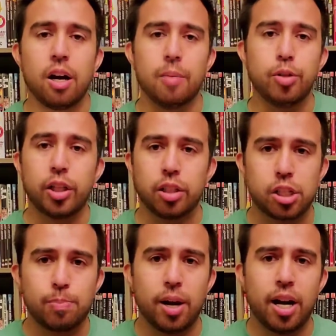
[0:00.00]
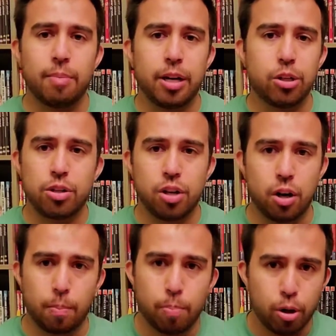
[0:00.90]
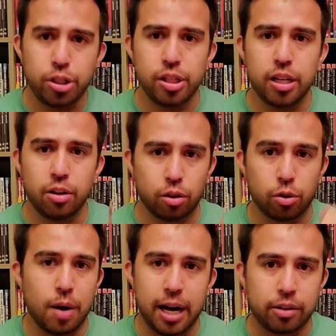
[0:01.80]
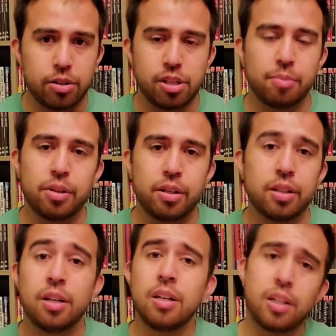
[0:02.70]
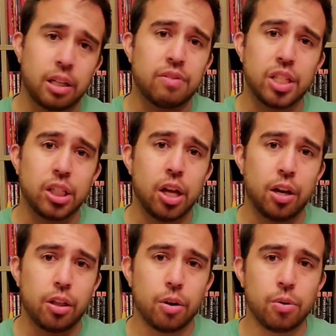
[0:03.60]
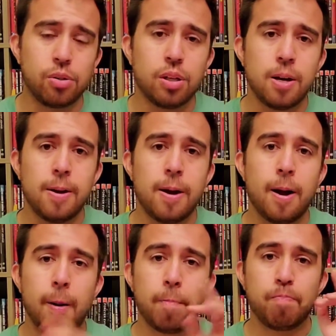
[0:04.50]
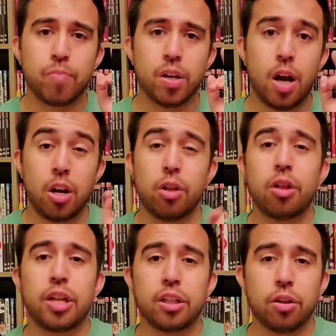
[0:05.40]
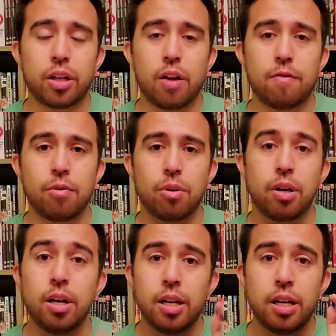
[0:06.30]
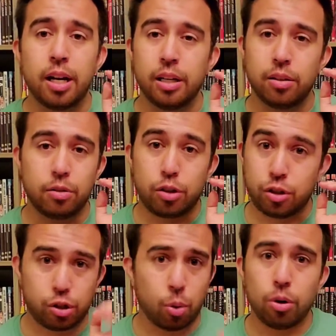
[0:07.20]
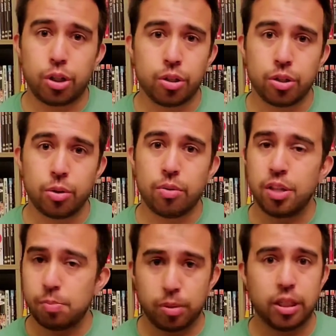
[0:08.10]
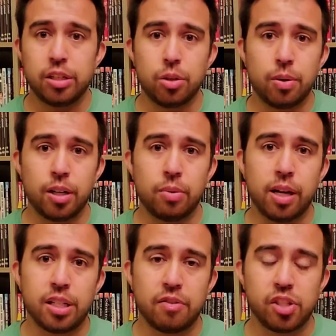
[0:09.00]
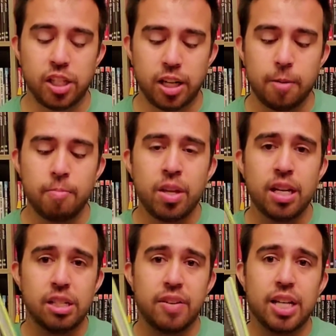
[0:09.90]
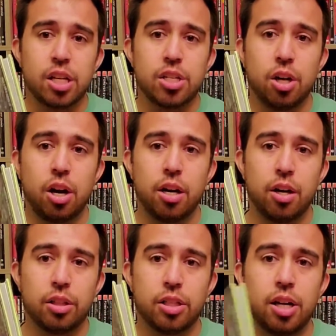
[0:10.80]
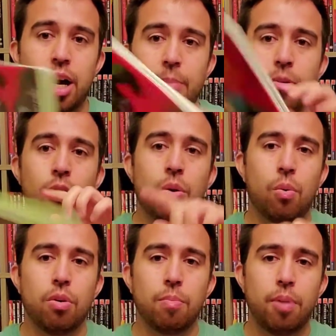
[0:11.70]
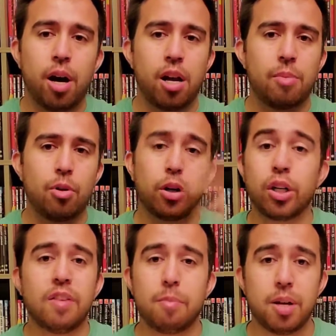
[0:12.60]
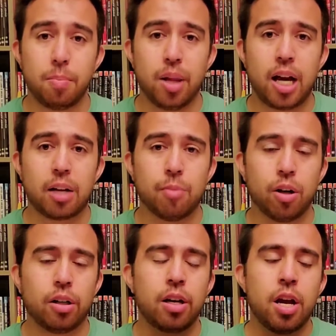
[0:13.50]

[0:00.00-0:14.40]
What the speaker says: Check the spine, make sure it's not pushed in or cracked or something, because I've seen a lot of those. Another thing to look out for, and stores shouldn't do this, but they do anyways, I've seen it, is if it has a dot on the top or the bottom, or it could even be a black mark.